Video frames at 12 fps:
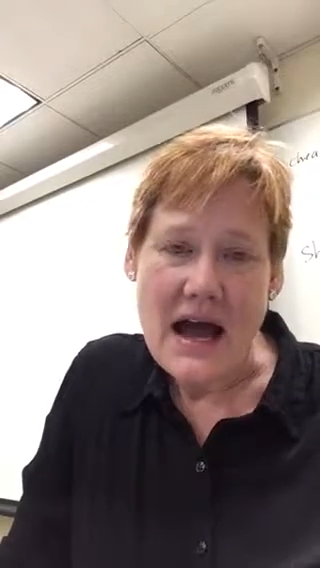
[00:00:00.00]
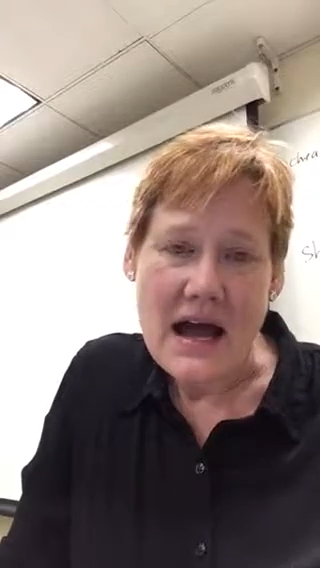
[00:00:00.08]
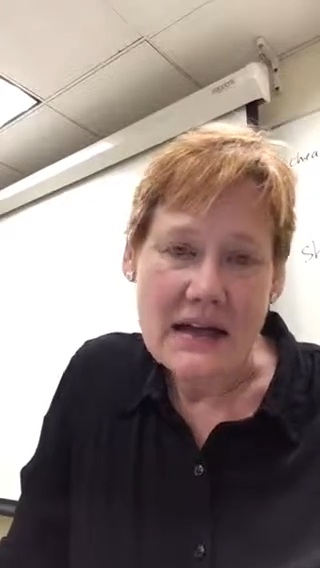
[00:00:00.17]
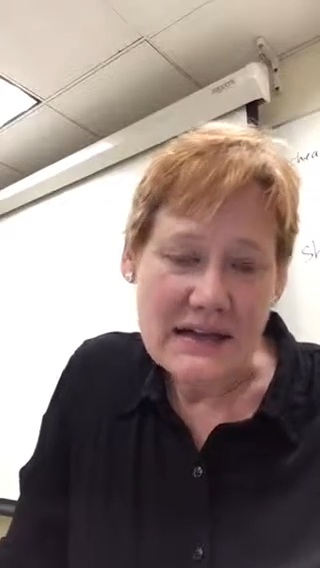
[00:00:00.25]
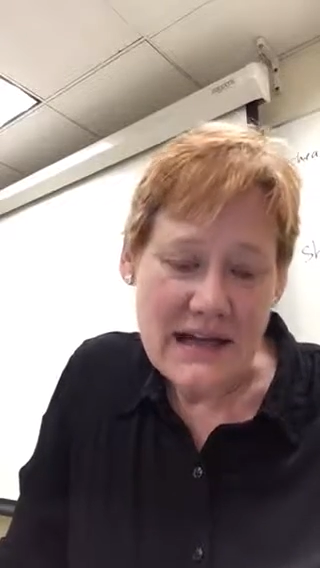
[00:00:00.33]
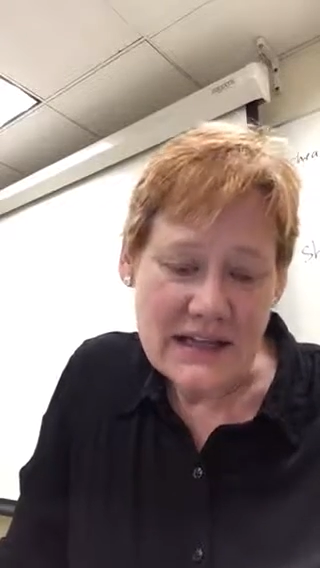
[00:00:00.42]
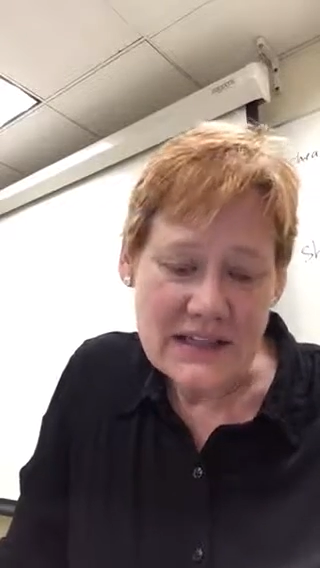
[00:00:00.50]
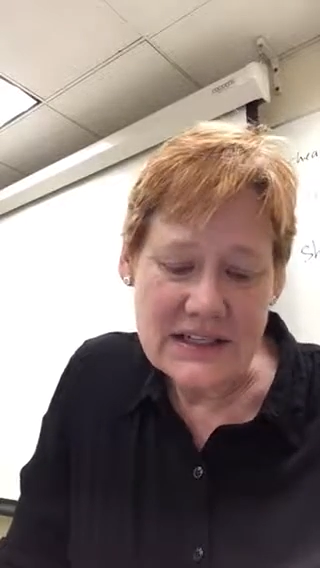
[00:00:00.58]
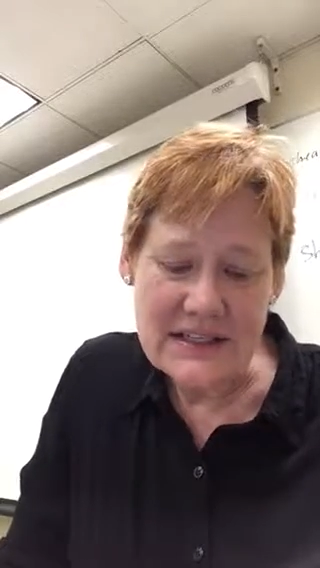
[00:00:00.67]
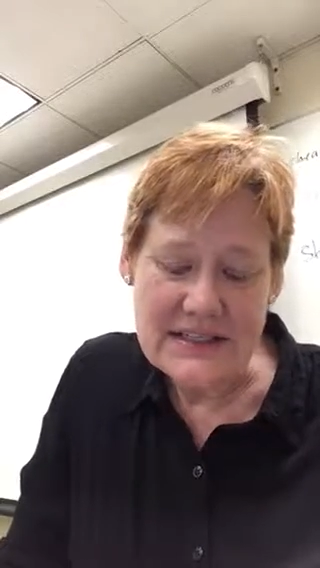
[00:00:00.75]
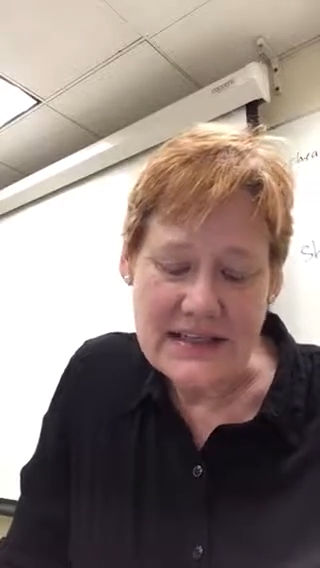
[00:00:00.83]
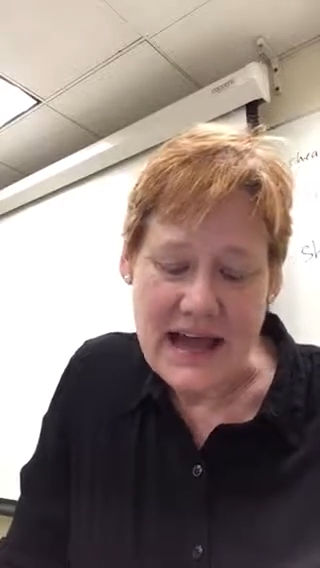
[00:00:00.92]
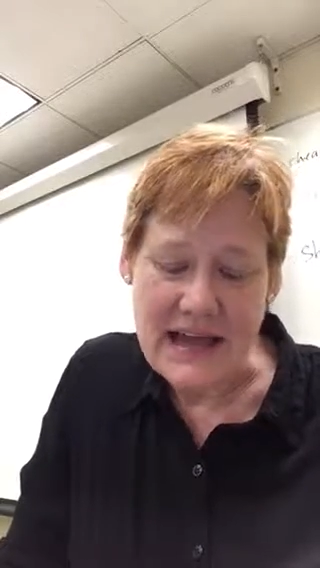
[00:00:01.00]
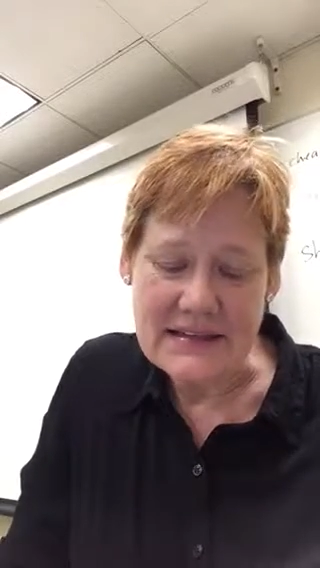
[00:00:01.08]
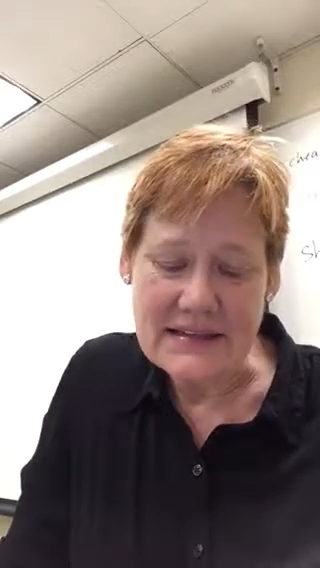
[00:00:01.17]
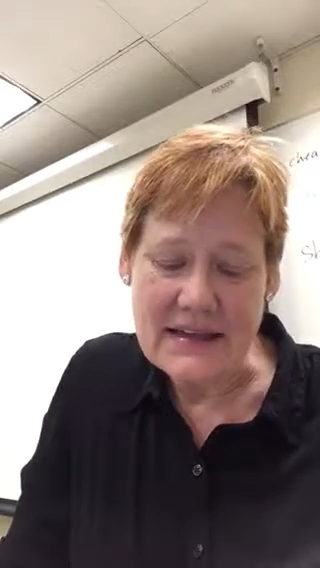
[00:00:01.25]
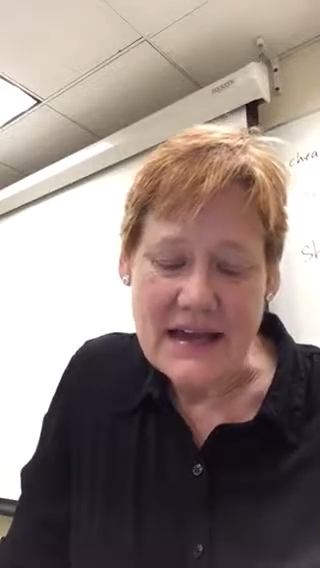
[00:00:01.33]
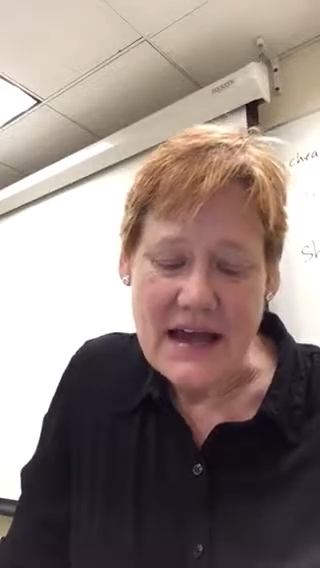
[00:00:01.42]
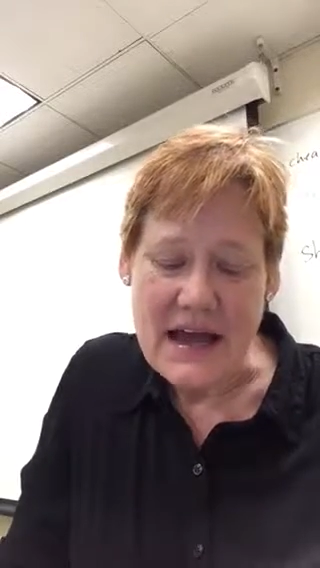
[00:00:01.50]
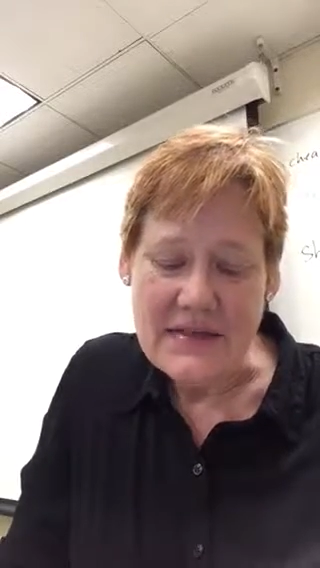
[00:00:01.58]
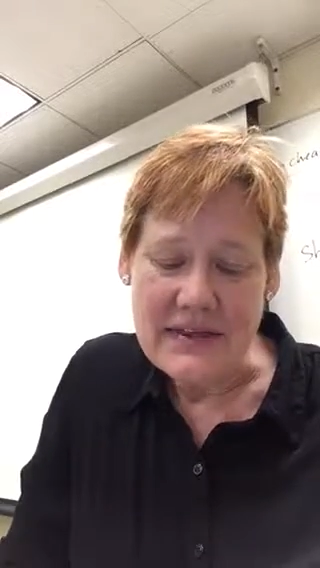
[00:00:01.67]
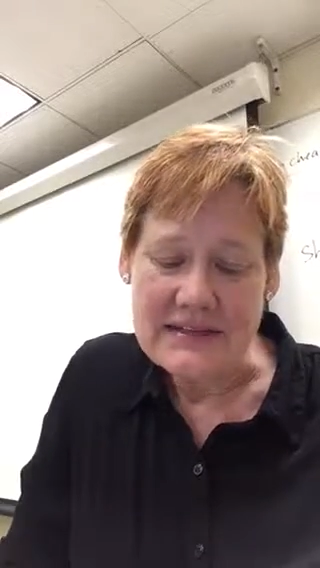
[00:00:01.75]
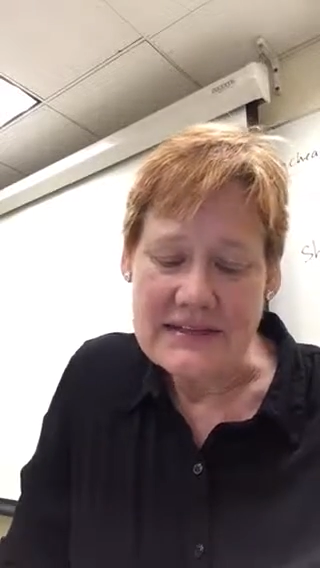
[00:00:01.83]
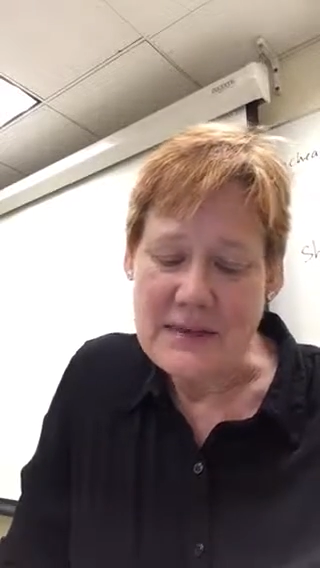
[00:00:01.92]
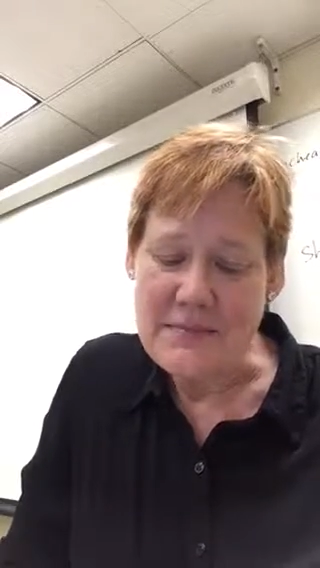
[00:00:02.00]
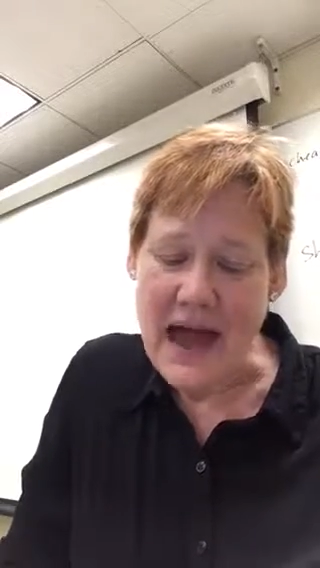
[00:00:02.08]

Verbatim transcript: A legend says that St.